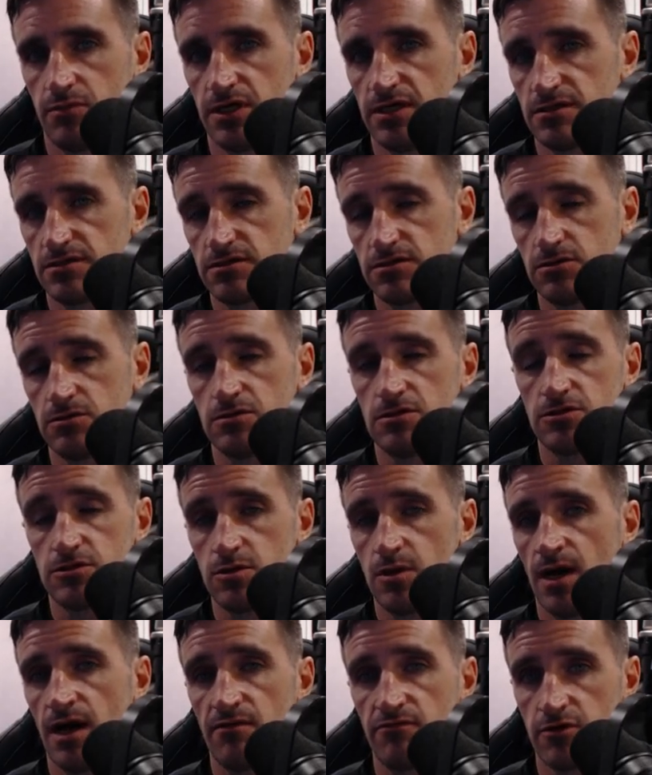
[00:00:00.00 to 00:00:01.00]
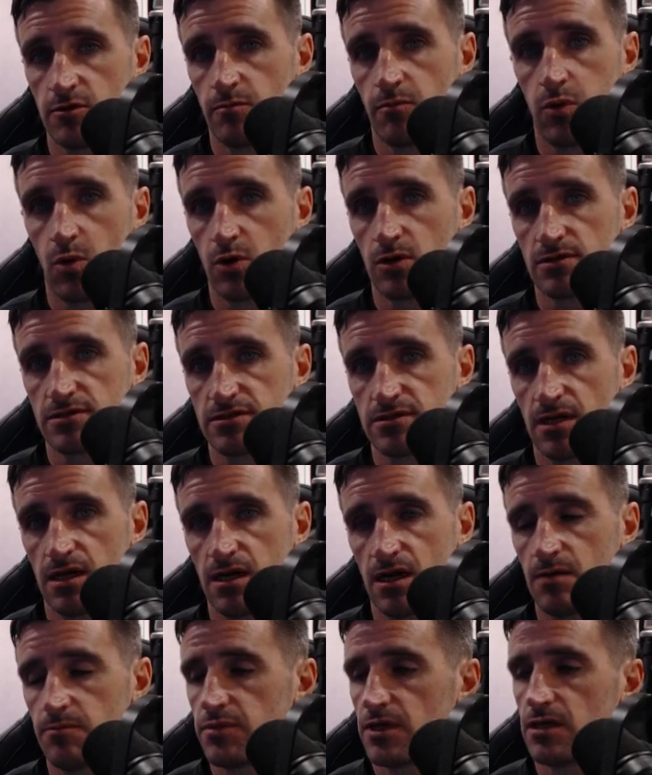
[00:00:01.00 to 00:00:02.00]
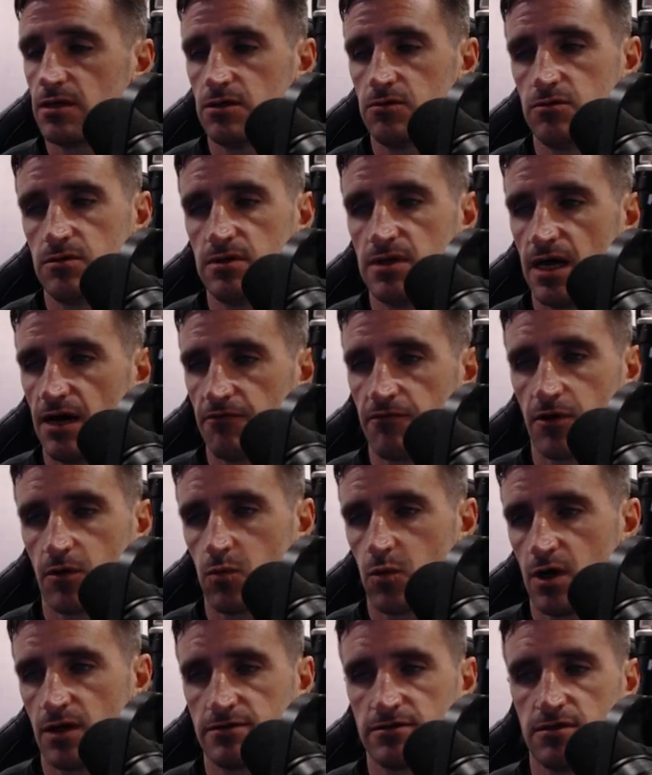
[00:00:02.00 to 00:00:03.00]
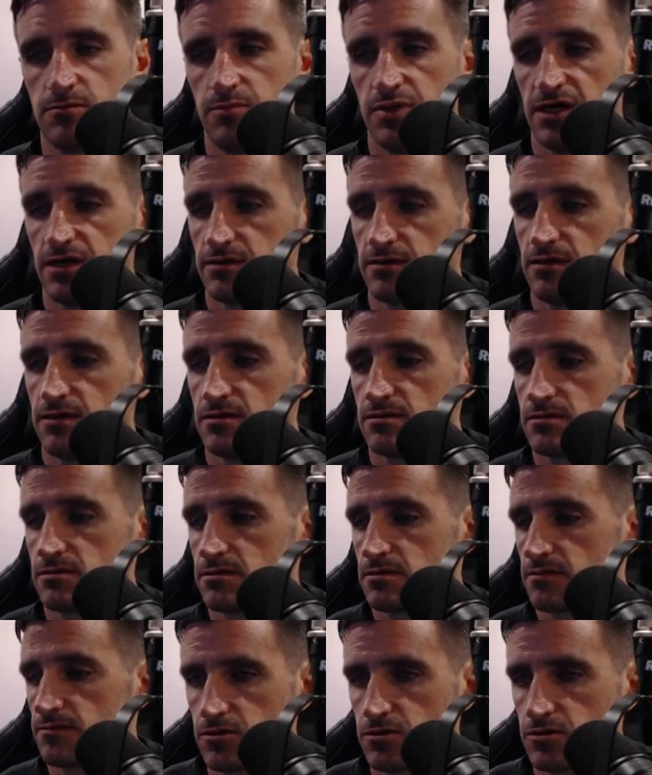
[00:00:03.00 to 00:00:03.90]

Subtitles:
But as soon as you have your board set up, you never want to pick this.